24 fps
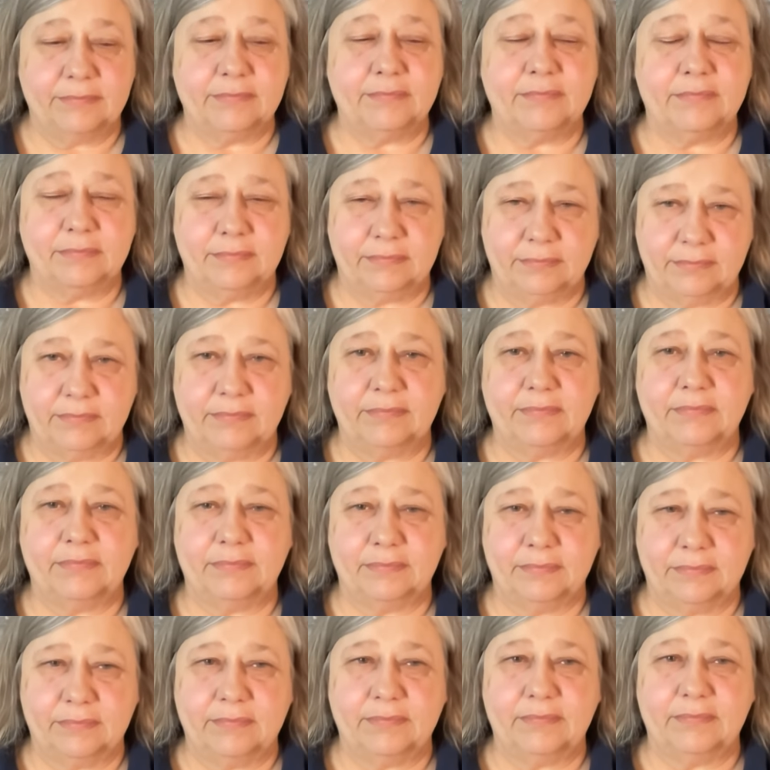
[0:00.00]

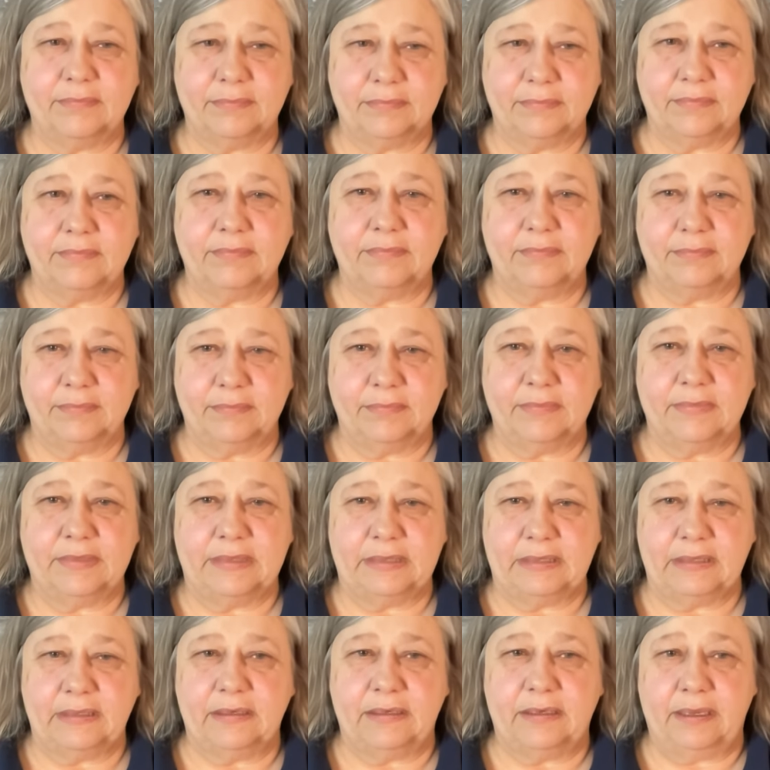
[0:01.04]

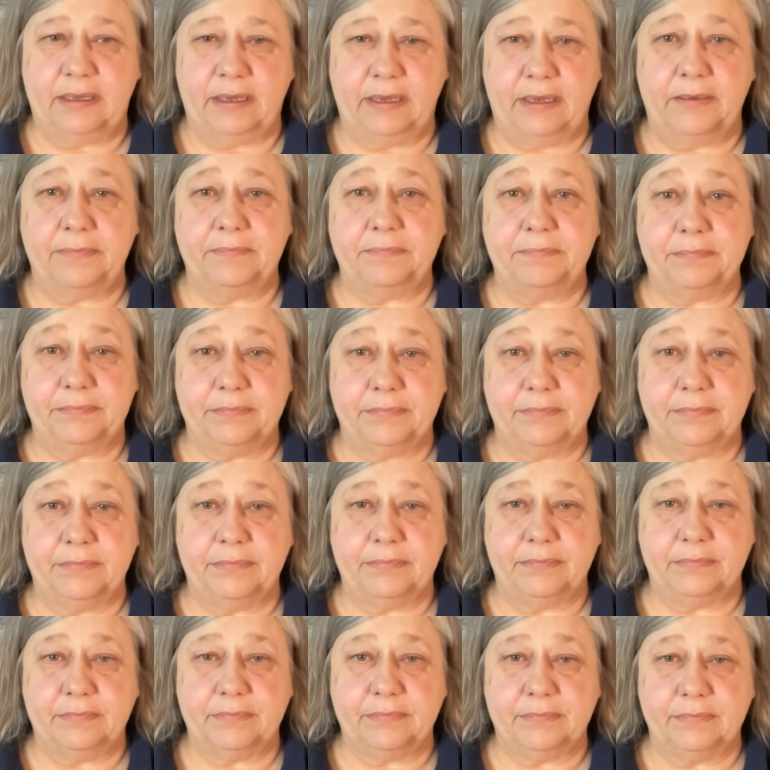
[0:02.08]

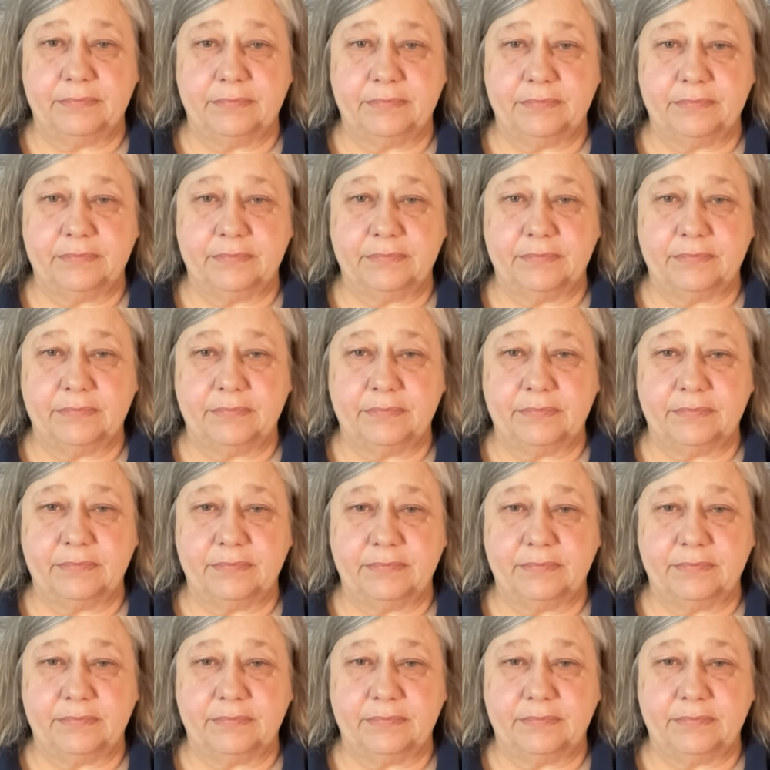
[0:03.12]
(not speaking)